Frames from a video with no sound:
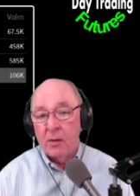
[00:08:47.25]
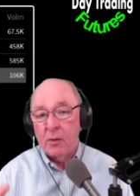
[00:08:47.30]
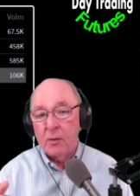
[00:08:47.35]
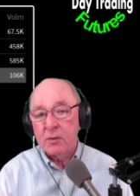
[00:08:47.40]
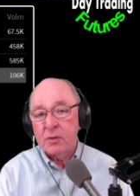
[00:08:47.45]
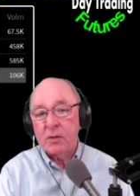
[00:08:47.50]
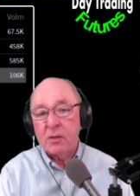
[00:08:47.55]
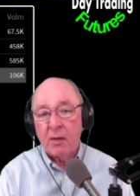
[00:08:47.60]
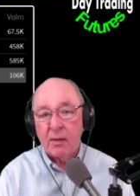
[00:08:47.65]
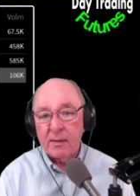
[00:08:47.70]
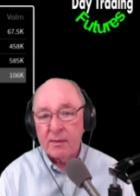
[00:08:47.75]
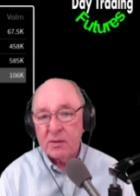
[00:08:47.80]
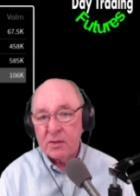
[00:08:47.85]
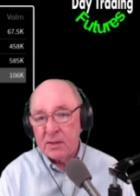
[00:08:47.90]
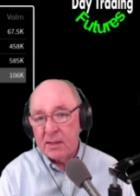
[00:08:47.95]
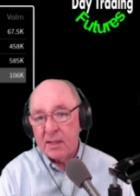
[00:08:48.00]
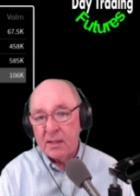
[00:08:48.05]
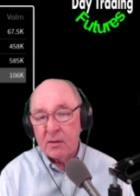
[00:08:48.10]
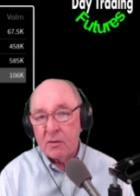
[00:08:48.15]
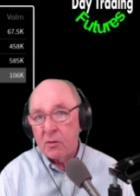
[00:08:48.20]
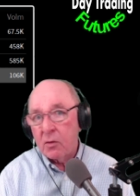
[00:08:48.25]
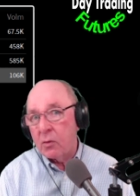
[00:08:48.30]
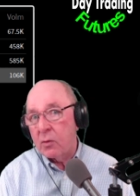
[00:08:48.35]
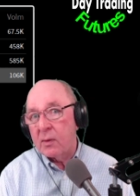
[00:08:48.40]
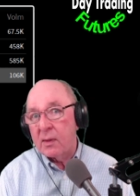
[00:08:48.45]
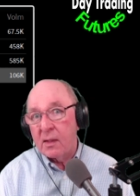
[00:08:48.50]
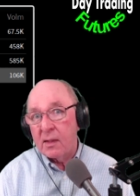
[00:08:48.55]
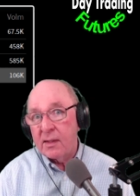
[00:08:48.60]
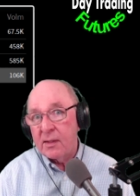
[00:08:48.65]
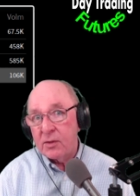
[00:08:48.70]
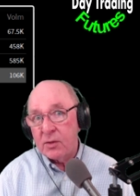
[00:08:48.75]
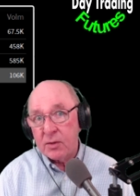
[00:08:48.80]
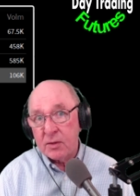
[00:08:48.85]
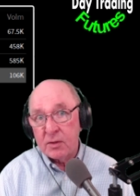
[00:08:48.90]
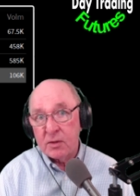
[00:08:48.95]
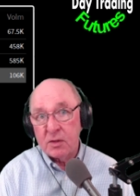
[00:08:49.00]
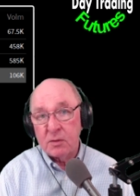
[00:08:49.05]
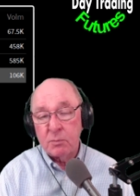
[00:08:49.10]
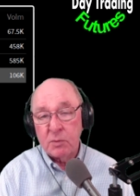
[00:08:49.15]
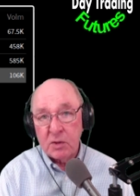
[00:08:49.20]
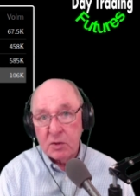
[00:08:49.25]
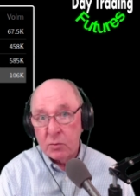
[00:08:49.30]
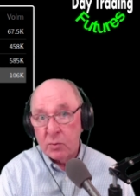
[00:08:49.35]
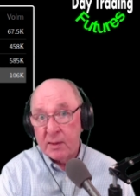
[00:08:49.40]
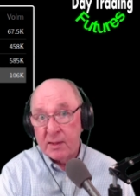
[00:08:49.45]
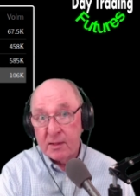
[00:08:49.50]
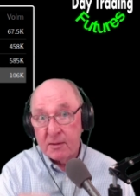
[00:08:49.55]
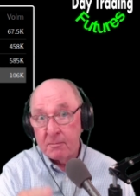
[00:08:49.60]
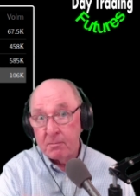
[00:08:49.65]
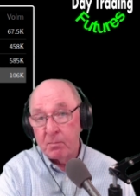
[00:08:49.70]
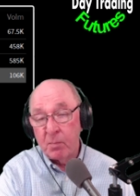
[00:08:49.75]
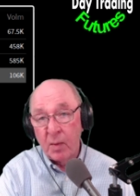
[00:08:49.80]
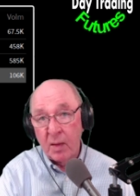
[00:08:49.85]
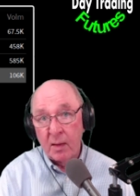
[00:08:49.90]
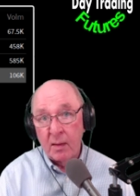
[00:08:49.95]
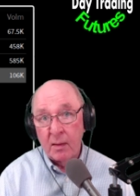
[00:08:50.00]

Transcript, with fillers: You'll start seeing correlations between them